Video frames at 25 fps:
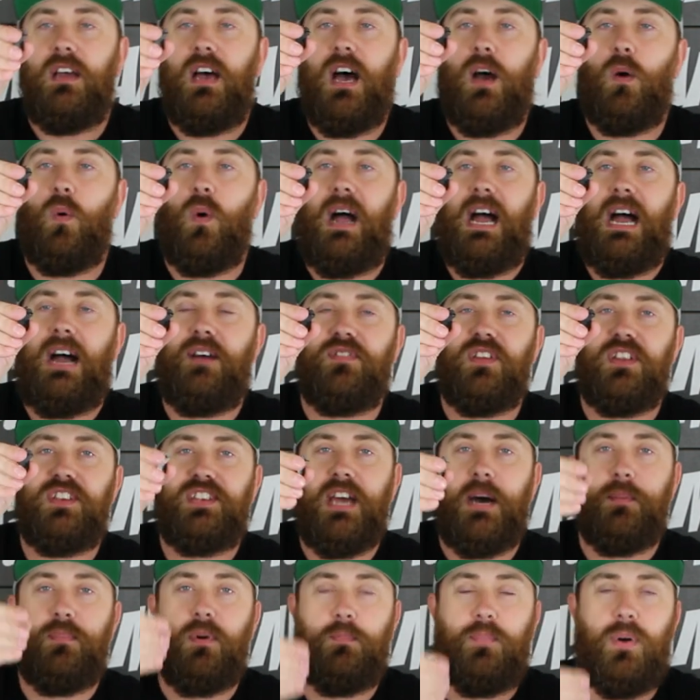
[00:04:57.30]
uh, will have the
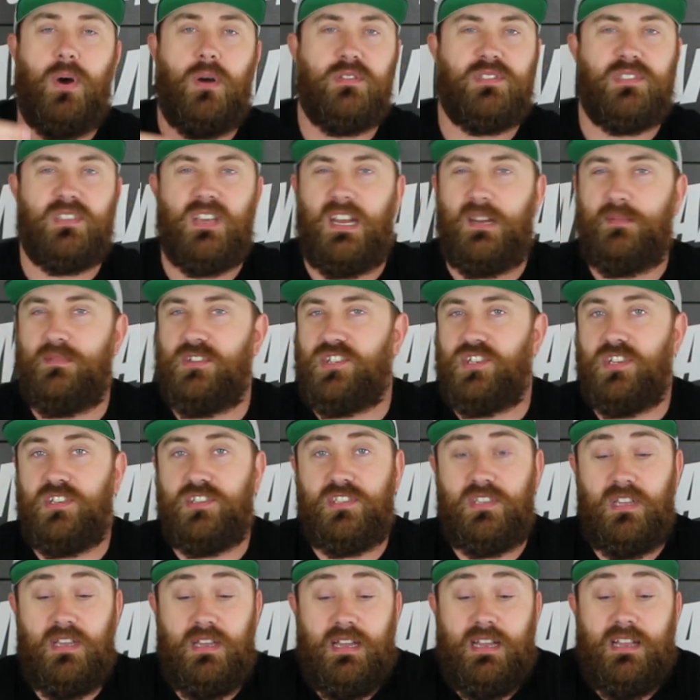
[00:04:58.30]
double post on them. It's
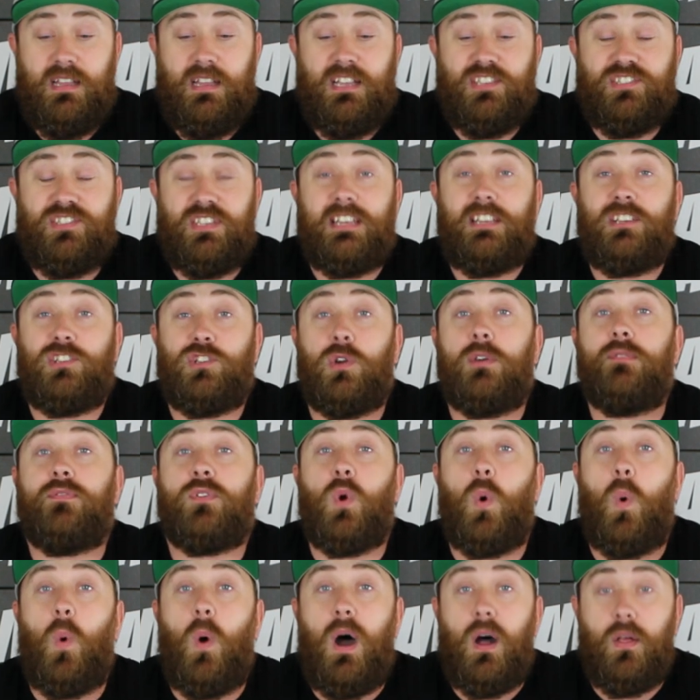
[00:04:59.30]
just a, a signature of
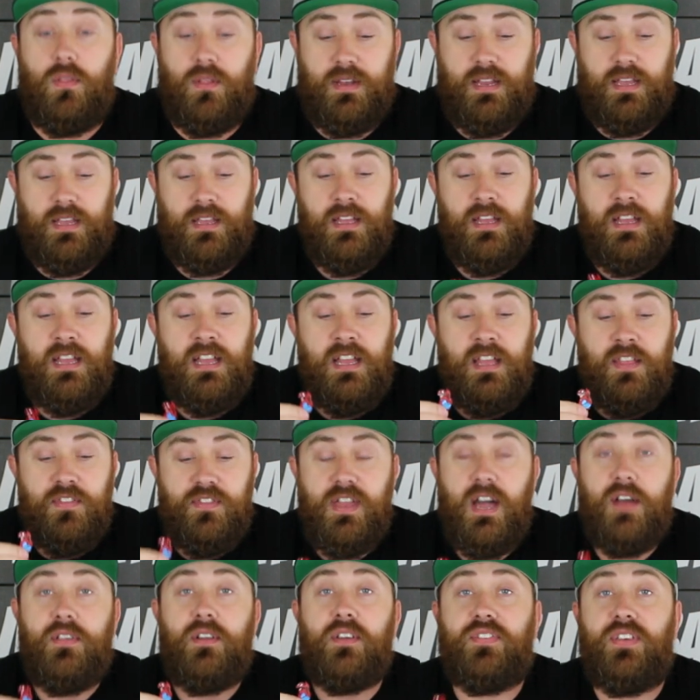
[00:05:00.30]
quality.
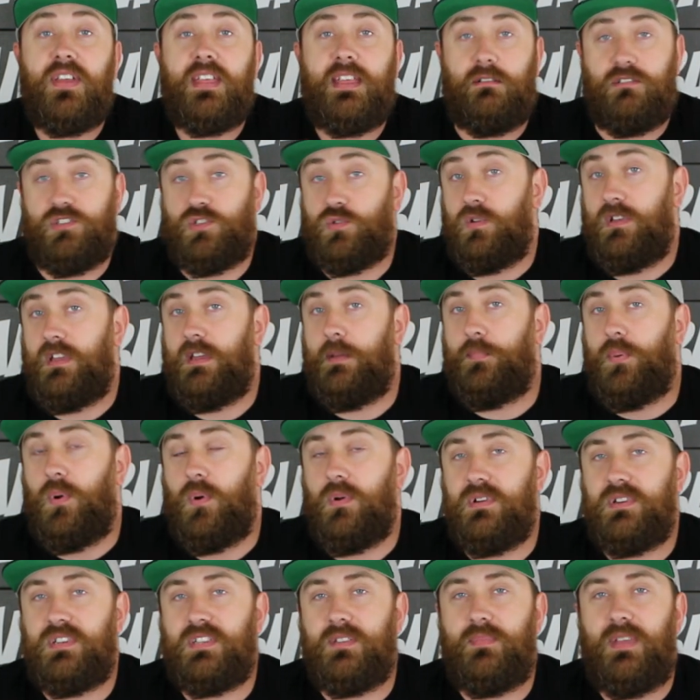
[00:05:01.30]
The other thing that was really
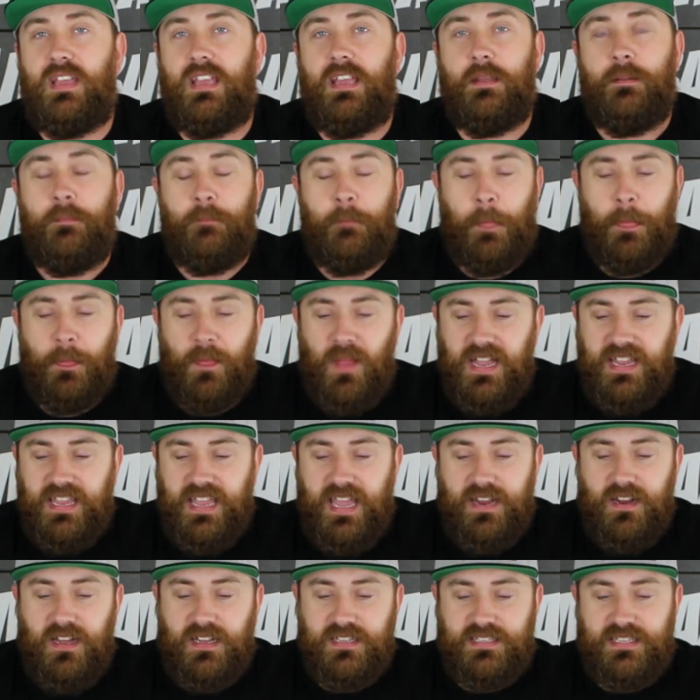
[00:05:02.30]
important to me, I
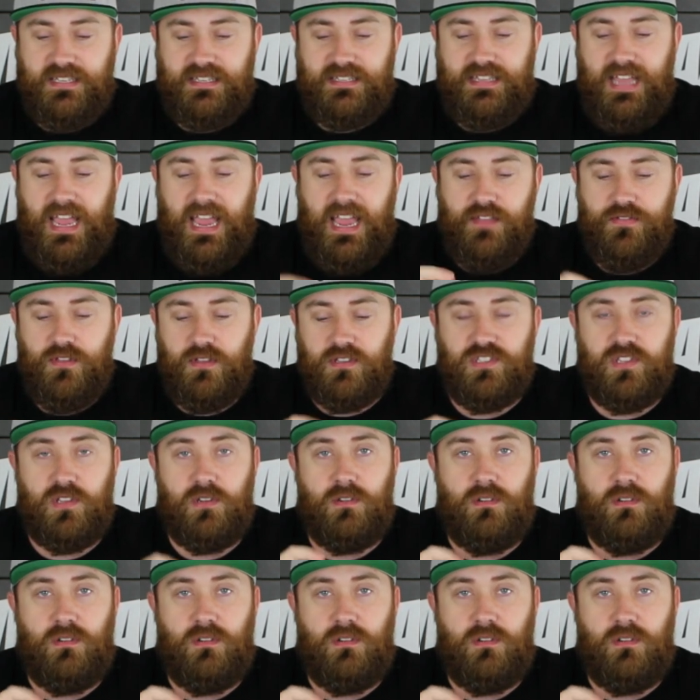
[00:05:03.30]
cannot stand those